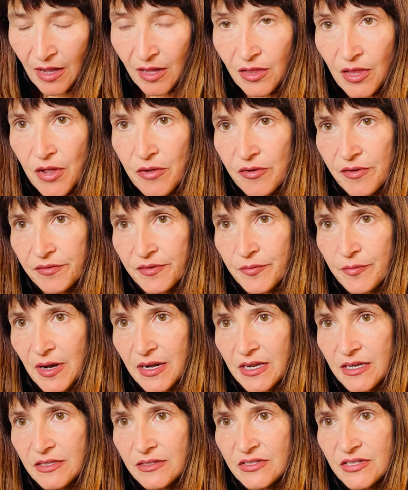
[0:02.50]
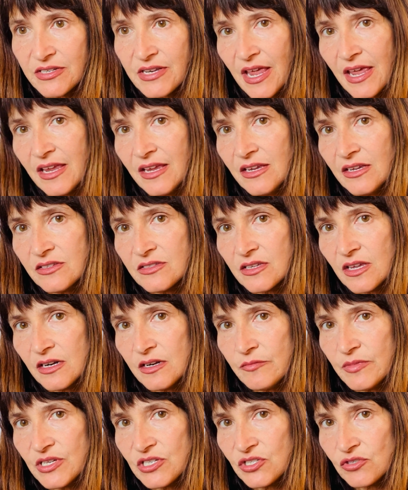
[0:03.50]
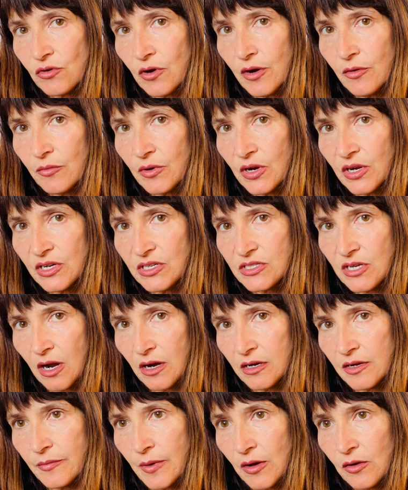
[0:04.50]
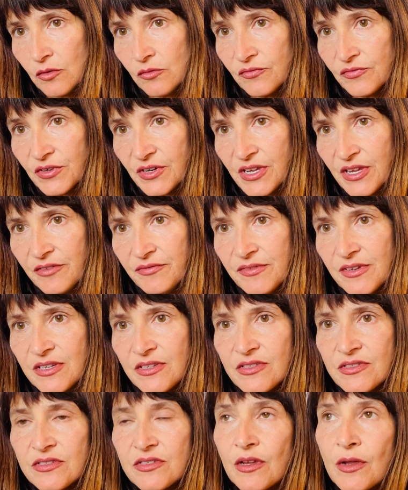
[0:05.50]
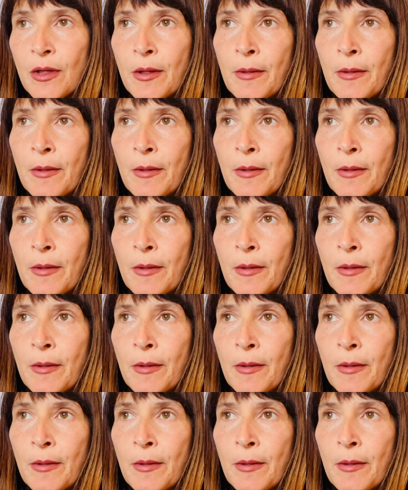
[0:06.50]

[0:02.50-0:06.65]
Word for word: Hello, everybody. Today it's going to be short. We're going to talk about forgiveness.